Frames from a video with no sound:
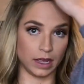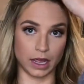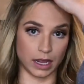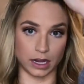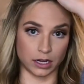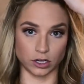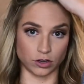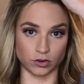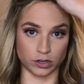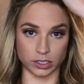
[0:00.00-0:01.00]
and
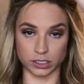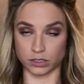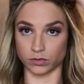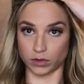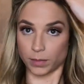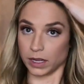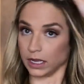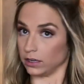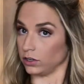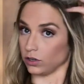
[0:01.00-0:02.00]
you just rub
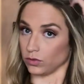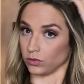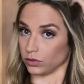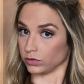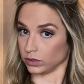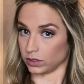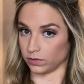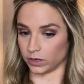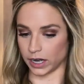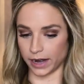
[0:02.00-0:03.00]
it into the roots
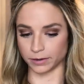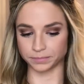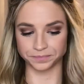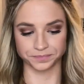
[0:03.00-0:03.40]
of your hair.